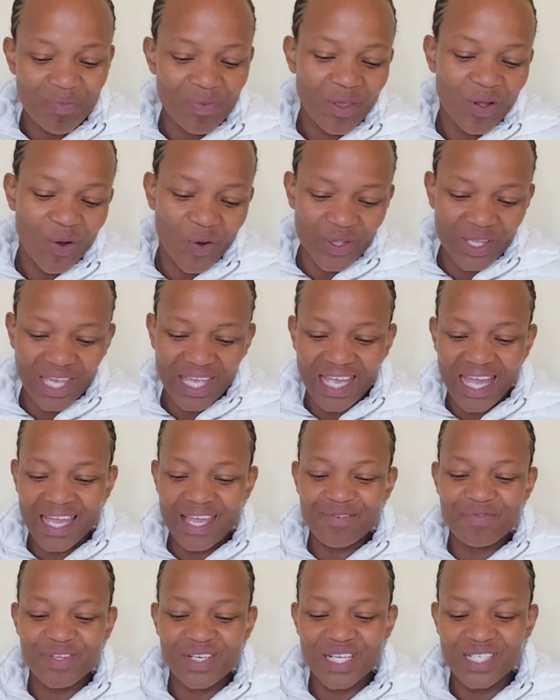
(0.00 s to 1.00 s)
Okay, I
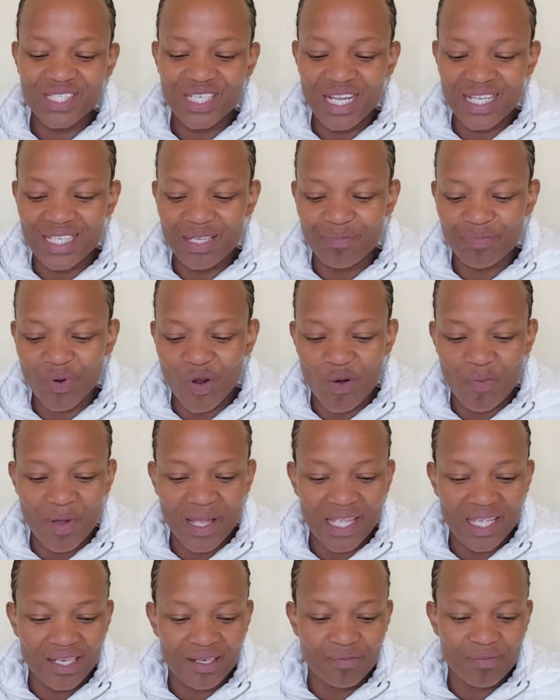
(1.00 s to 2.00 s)
have a national diploma
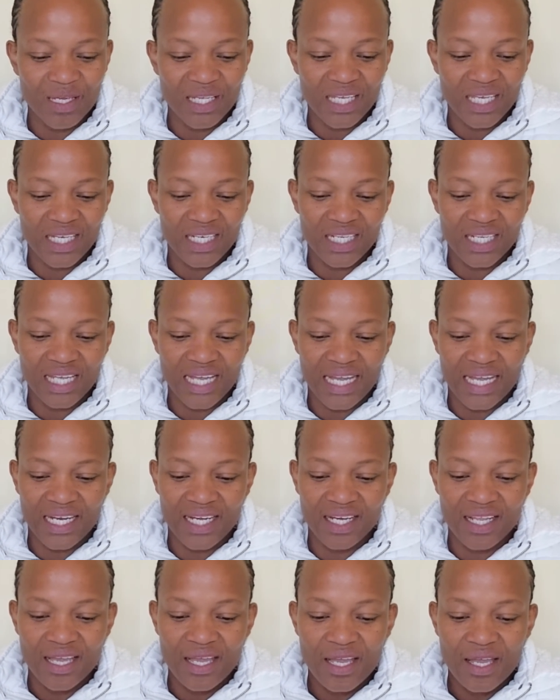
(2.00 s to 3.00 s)
in mechanical
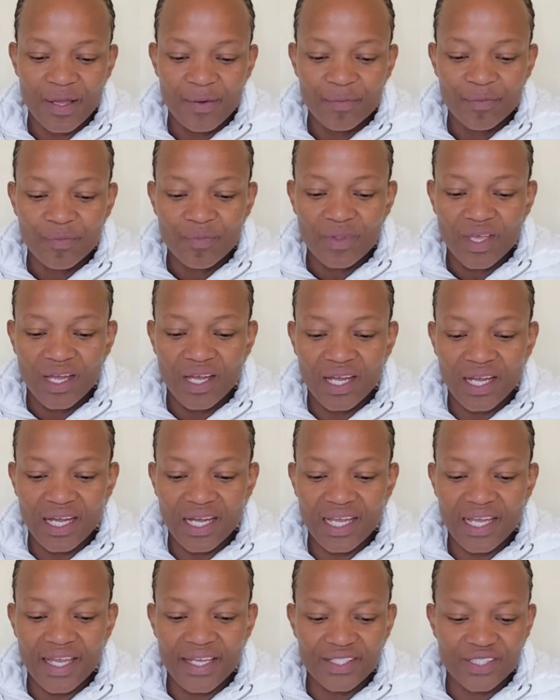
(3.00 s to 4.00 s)

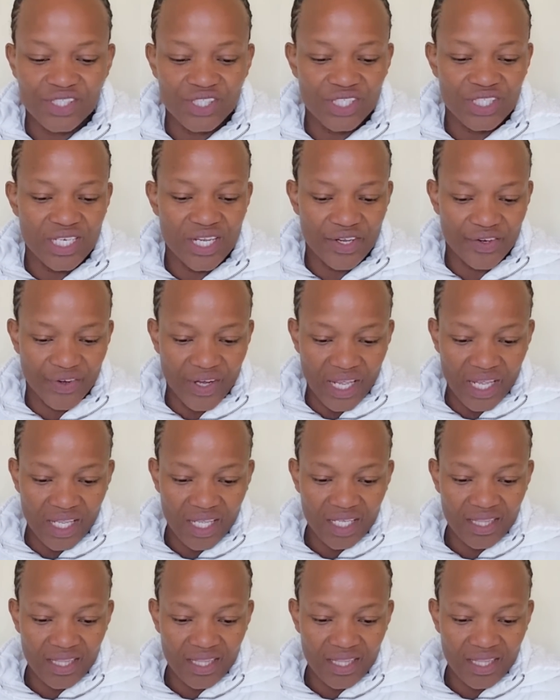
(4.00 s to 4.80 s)
engineering.